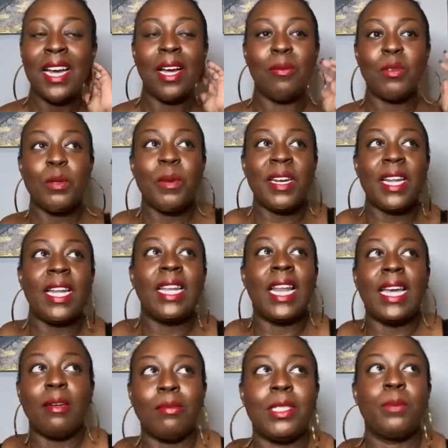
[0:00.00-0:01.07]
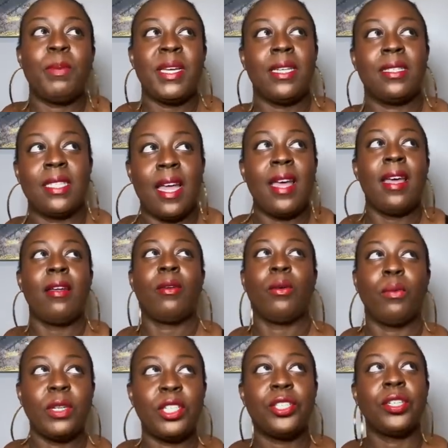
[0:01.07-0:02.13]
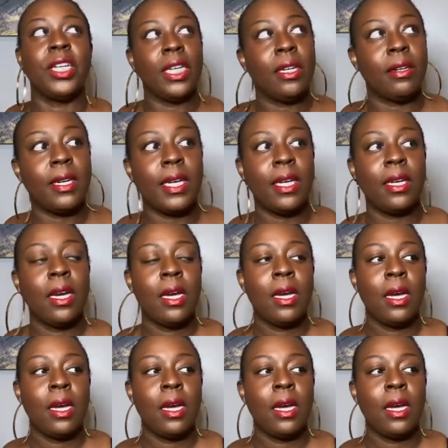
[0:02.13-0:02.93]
You may not like what's being said or what you're hearing,